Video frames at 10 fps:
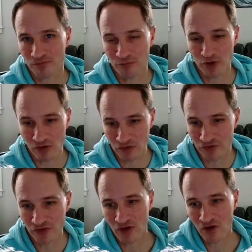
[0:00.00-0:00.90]
build
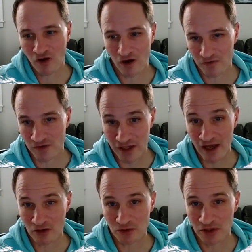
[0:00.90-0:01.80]
on the
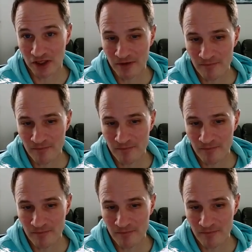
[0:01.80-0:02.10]
gallery,